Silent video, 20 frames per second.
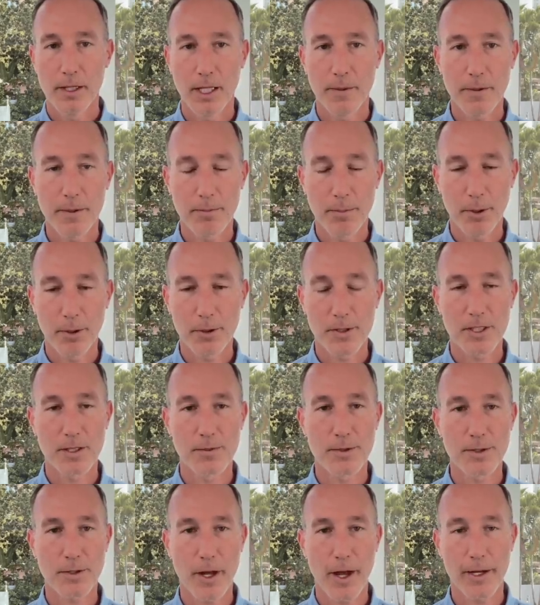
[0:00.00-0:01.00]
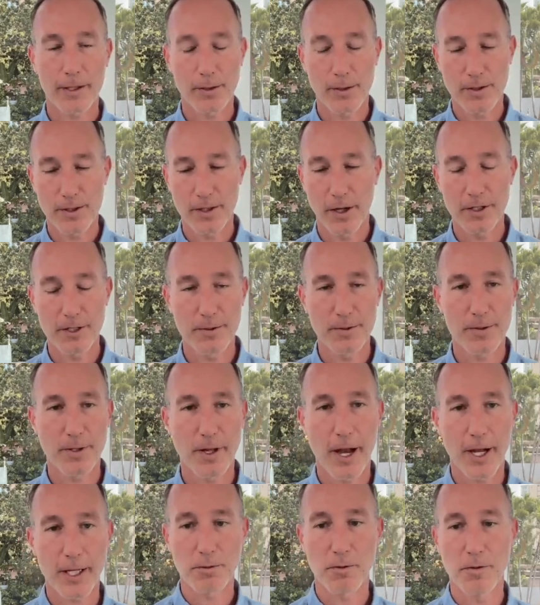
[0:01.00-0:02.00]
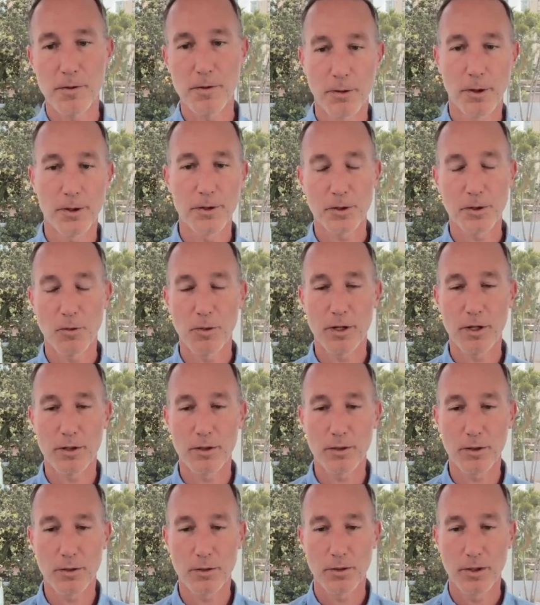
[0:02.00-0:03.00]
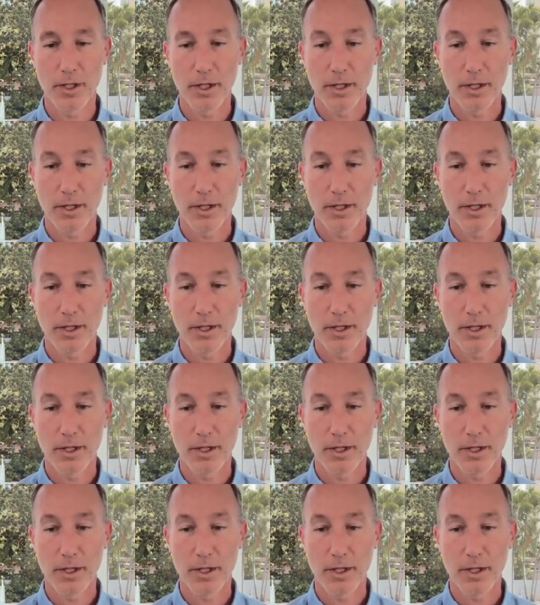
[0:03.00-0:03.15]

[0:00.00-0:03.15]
Let me purchase some stocks or sell some stocks, whatever you also want to do.